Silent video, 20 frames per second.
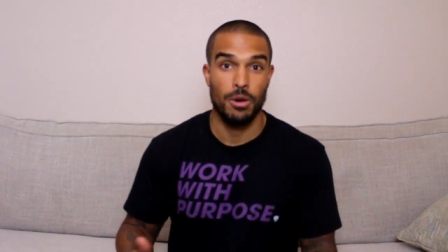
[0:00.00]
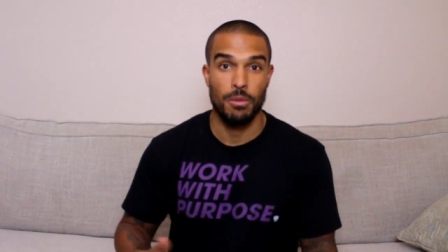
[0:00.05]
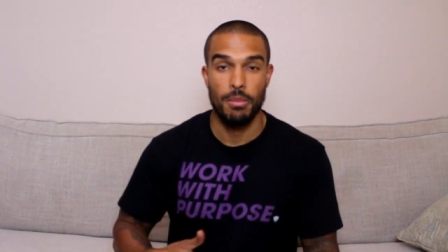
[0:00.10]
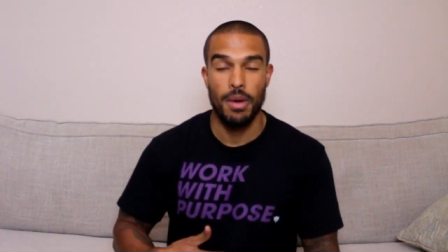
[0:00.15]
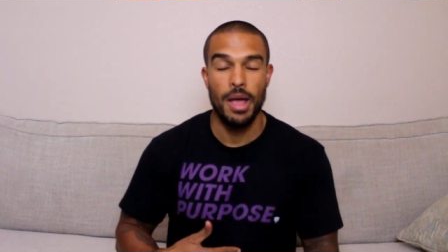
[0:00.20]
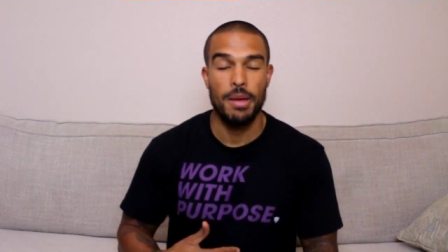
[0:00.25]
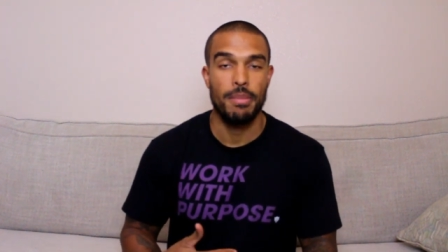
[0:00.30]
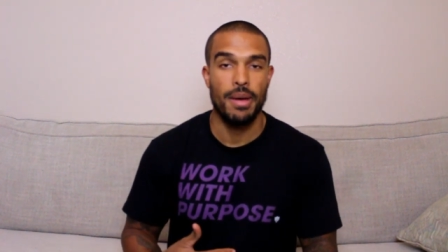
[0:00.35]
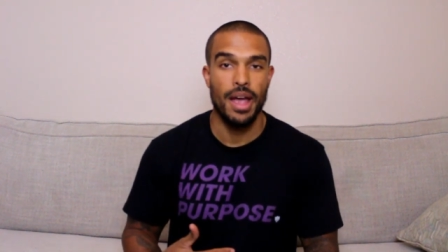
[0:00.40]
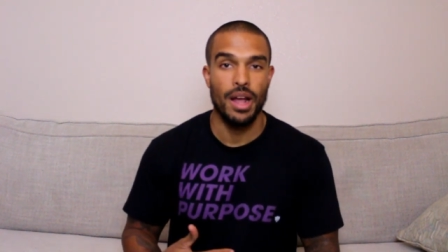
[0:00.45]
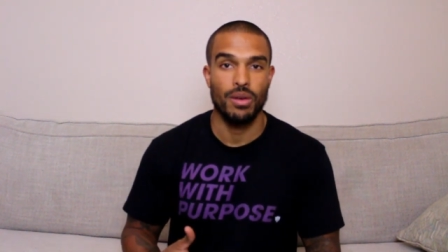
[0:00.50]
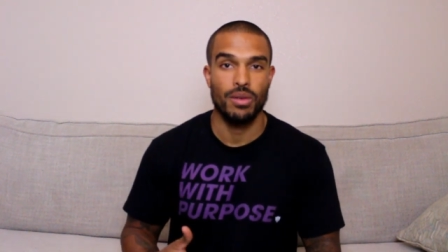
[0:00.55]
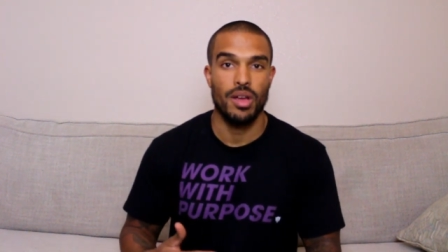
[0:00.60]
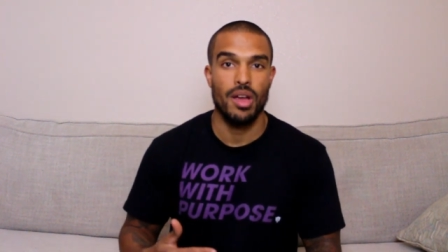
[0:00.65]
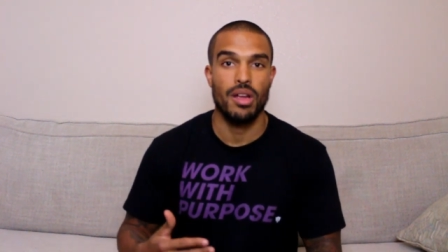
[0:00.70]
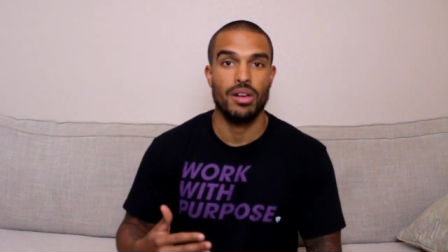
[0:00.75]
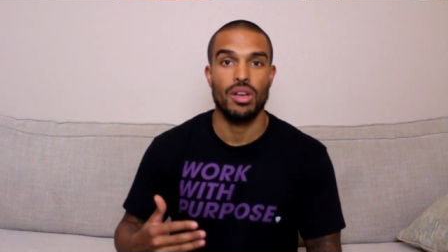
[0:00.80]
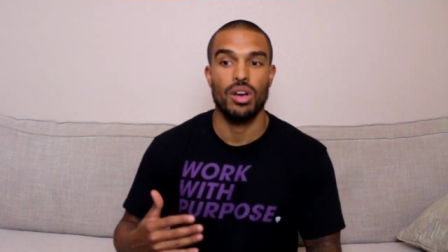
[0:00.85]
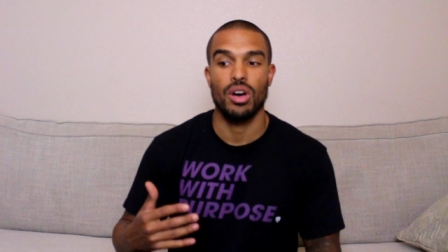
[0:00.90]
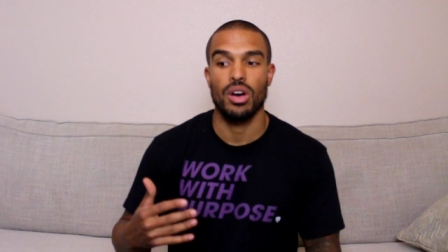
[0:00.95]
or my
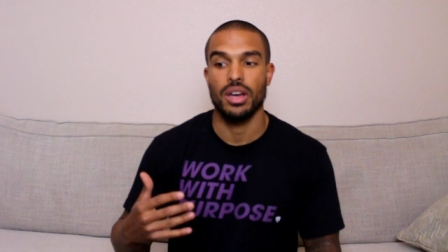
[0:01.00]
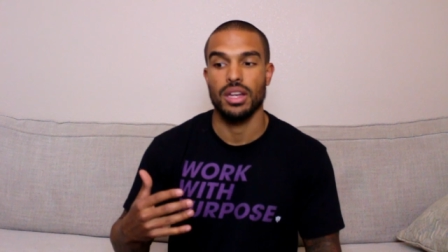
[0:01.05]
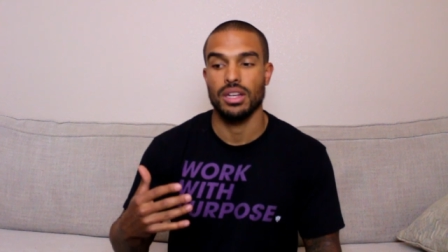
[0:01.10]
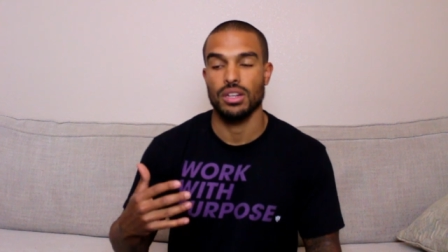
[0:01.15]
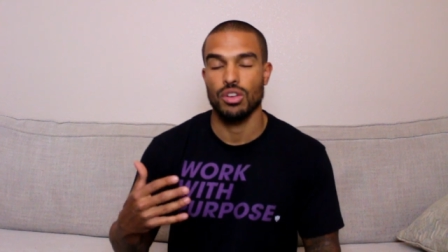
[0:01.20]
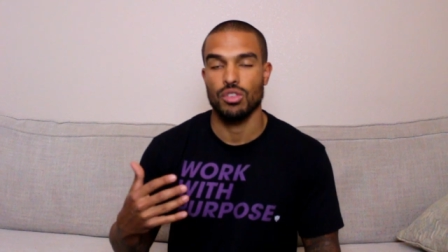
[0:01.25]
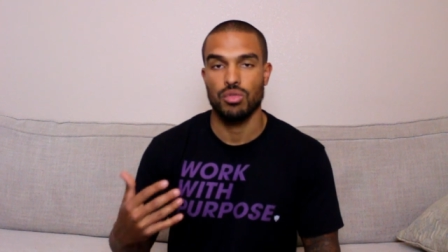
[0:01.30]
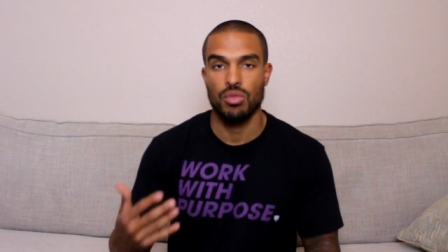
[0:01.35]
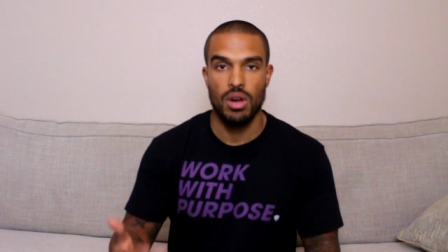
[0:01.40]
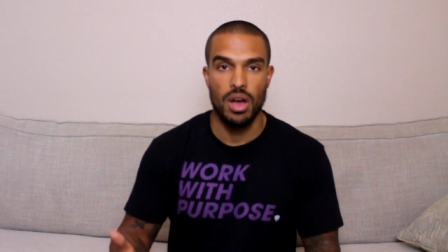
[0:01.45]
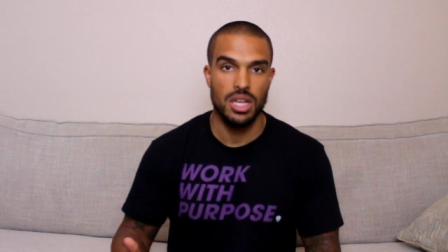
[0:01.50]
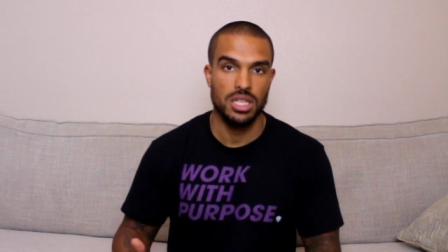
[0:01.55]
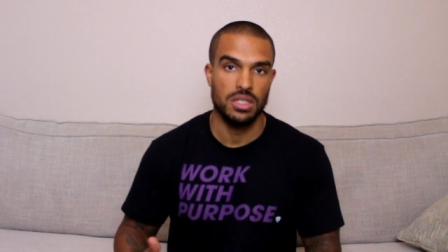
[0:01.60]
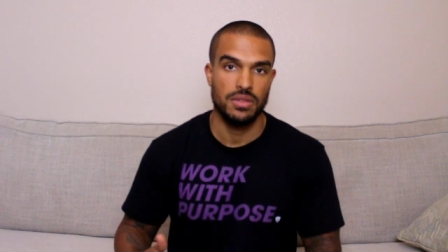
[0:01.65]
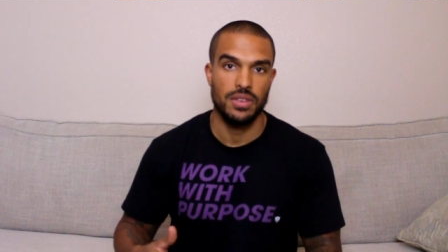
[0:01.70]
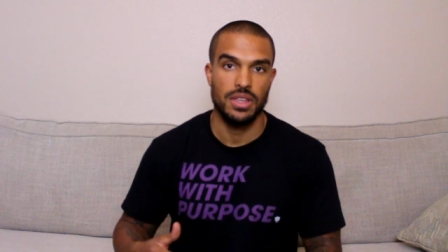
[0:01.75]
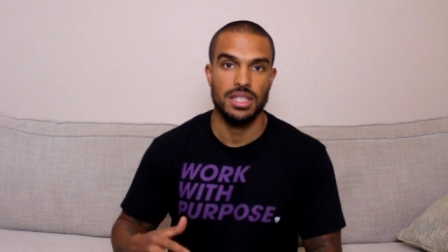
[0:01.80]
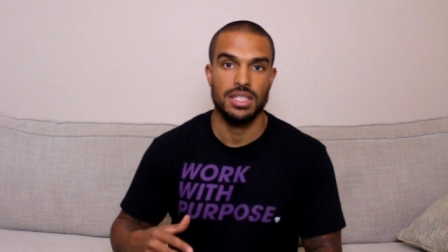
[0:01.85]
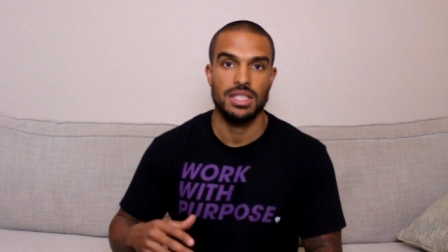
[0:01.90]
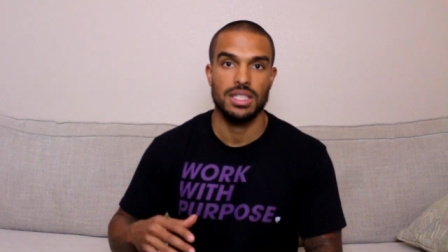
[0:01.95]
background on
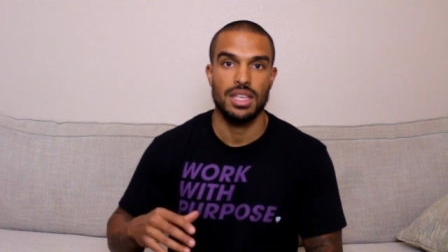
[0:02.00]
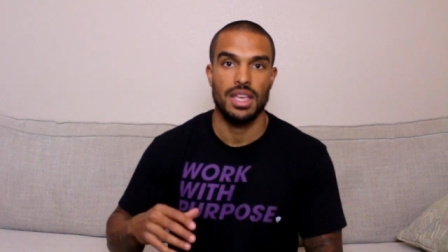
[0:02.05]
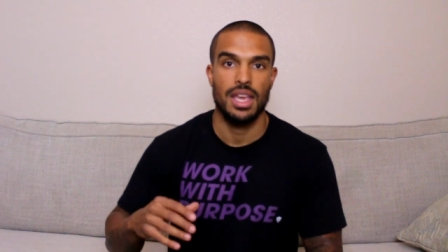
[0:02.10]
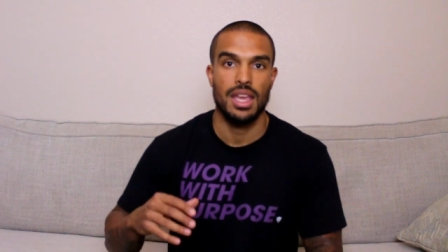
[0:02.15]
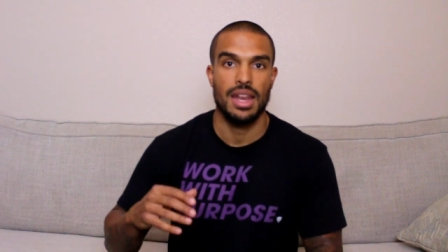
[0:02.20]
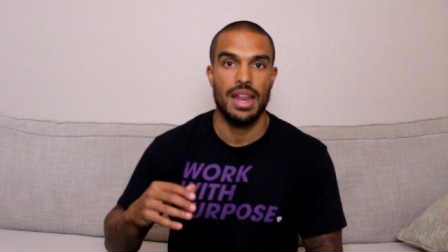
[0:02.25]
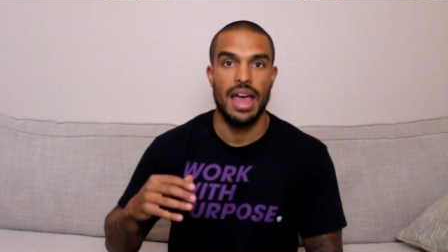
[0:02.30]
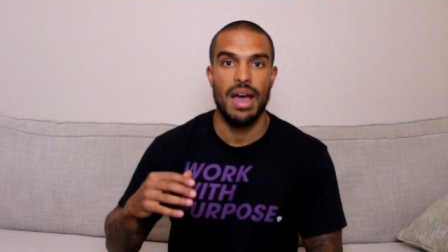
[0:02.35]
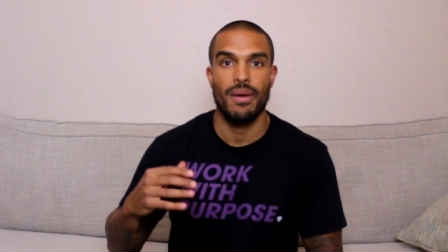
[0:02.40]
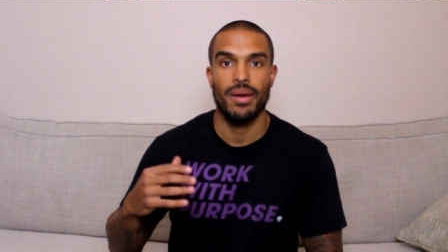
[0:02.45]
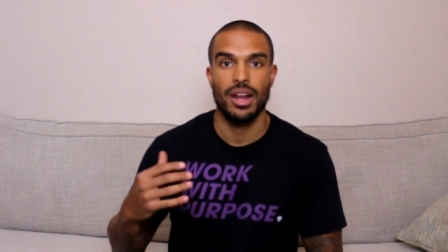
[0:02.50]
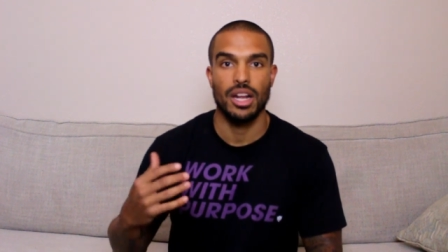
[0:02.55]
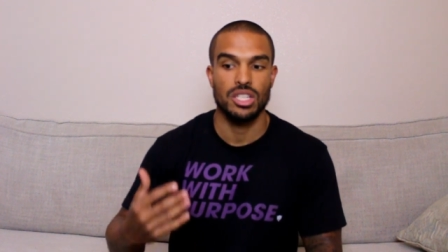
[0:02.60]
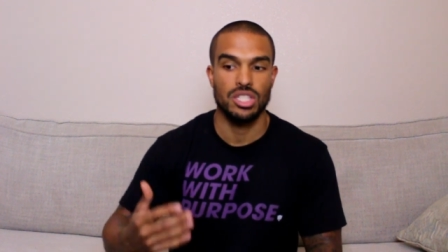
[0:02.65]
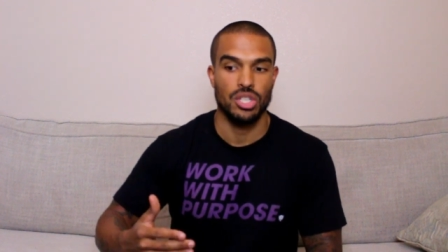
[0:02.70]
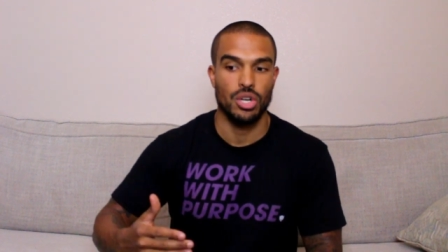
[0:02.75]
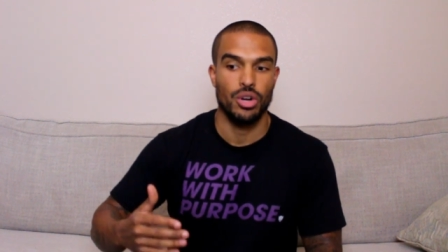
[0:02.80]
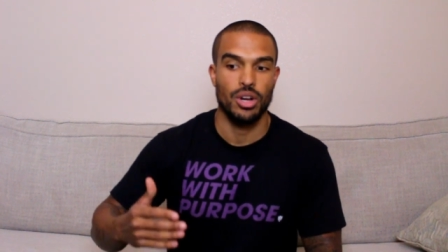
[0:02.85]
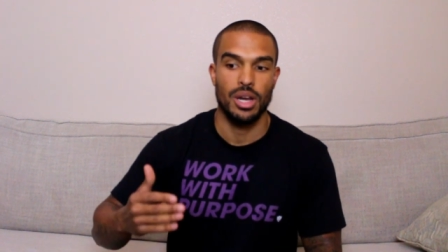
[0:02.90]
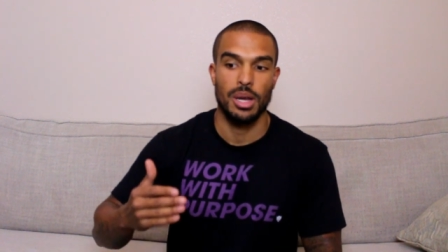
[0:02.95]
CrossFit and how I
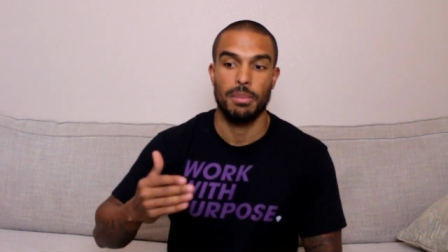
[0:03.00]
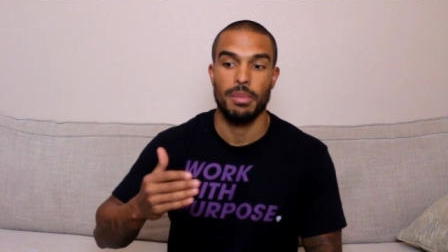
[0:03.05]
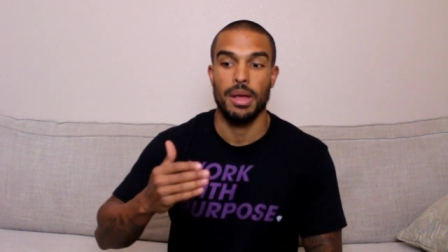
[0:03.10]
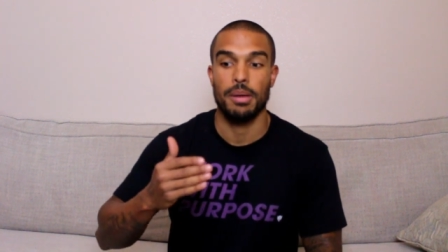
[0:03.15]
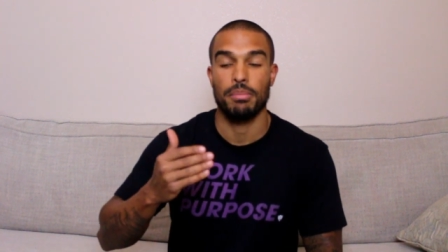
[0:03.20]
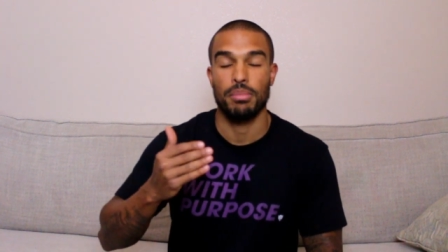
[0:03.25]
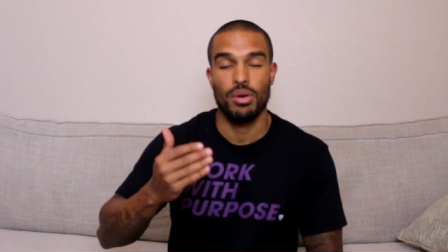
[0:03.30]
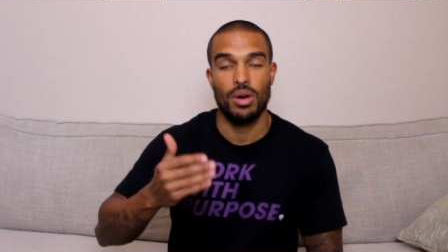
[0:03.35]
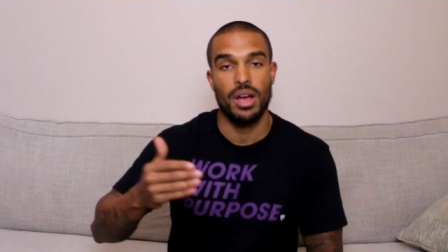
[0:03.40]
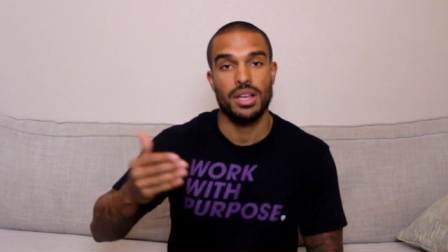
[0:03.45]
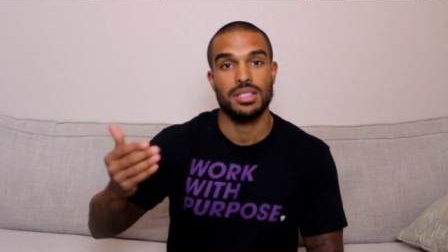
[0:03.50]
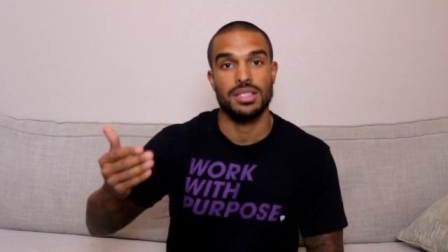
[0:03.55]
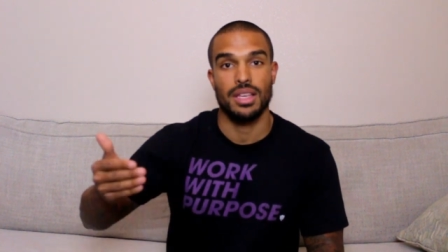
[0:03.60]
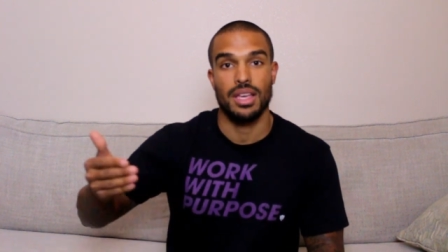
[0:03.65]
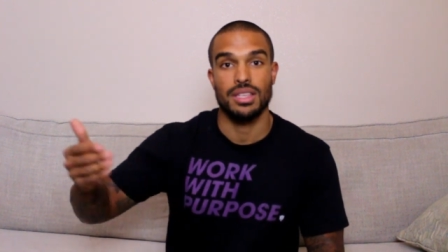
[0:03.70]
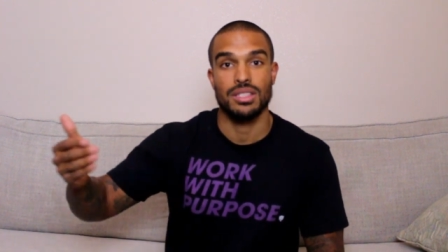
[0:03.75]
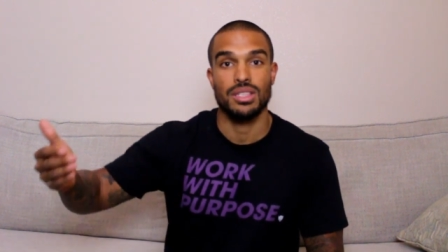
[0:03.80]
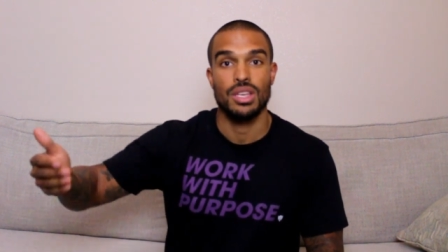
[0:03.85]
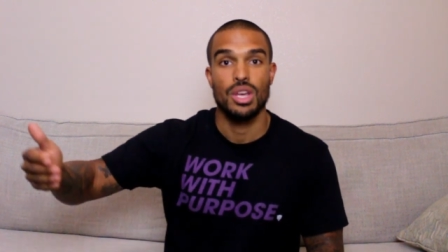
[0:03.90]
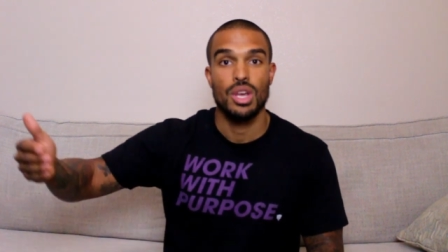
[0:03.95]
got started in my
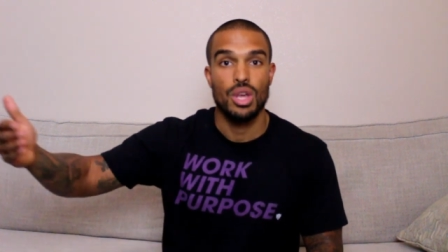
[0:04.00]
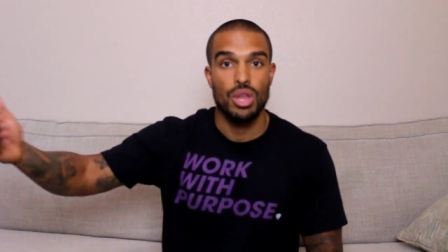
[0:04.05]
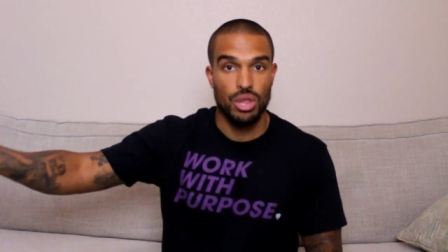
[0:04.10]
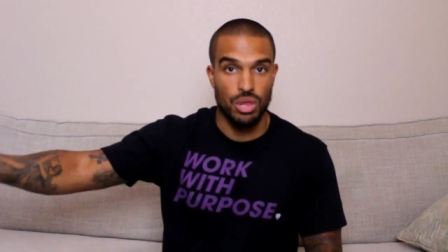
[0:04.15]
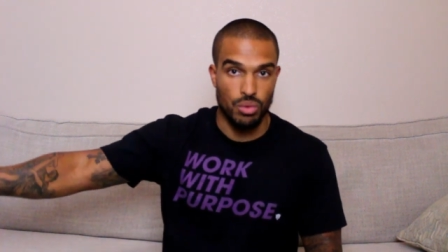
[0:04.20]
process